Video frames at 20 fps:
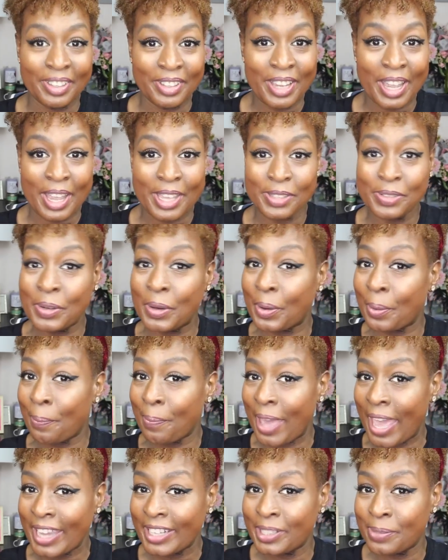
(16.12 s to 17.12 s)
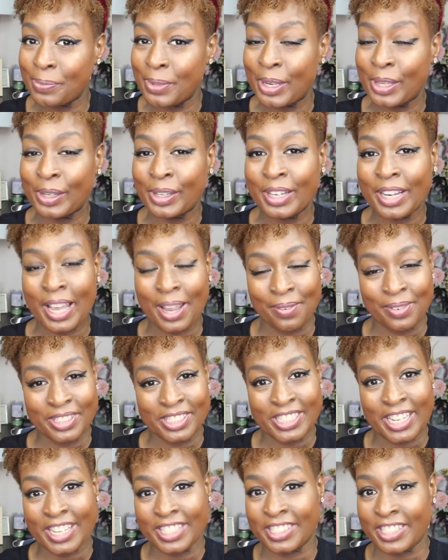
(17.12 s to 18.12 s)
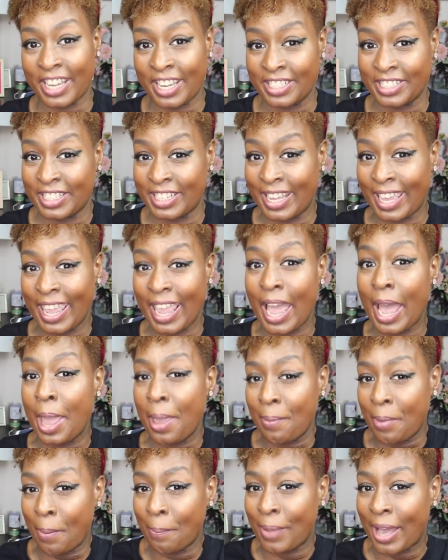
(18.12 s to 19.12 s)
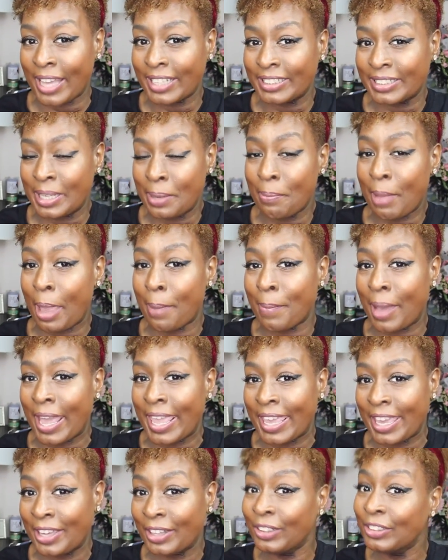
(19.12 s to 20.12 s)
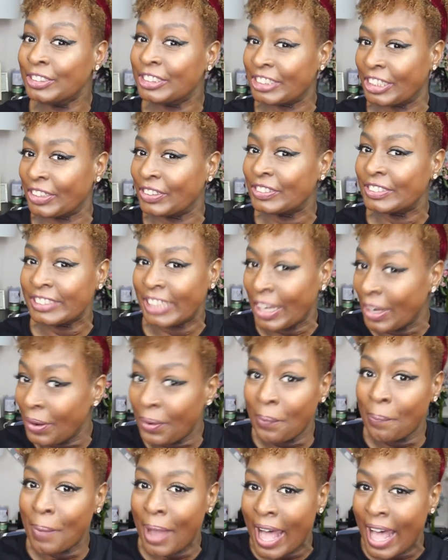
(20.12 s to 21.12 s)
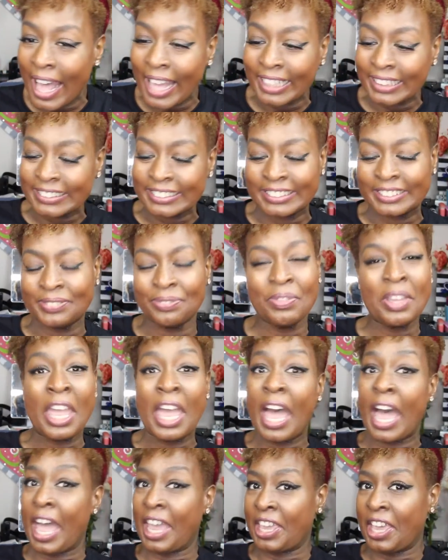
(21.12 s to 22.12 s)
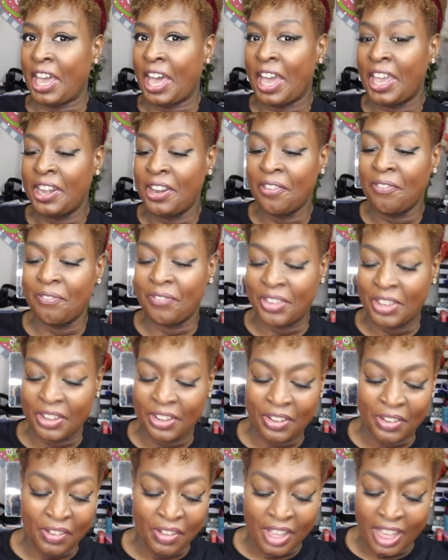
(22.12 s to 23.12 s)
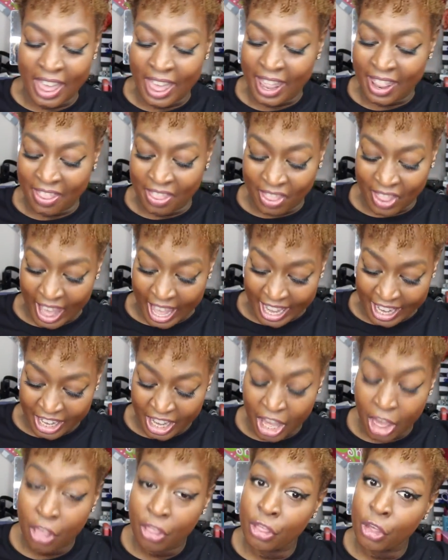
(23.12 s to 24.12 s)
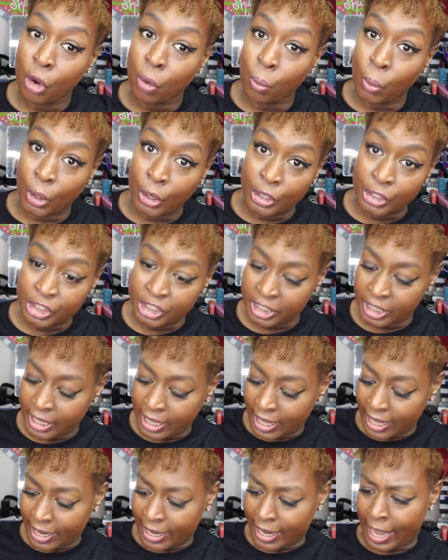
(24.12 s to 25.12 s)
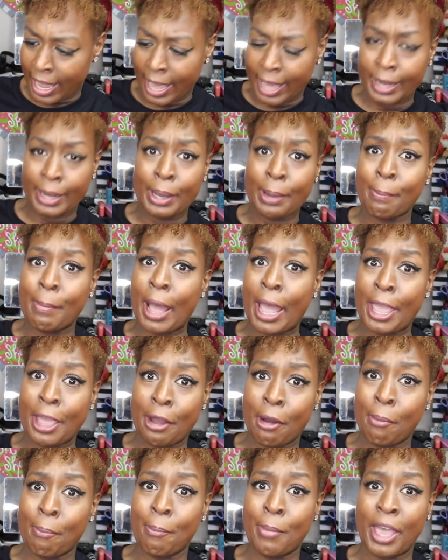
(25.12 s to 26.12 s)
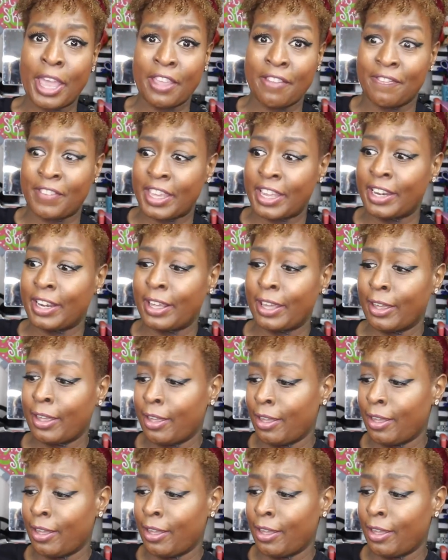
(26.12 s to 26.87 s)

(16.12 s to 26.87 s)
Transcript: you guys, welcome back to Beauty on the Dime with Shay Shay. Today I am unboxing my Mielle Jingle Jangle box. I kind of feel like the worst kind of Mielle Maven,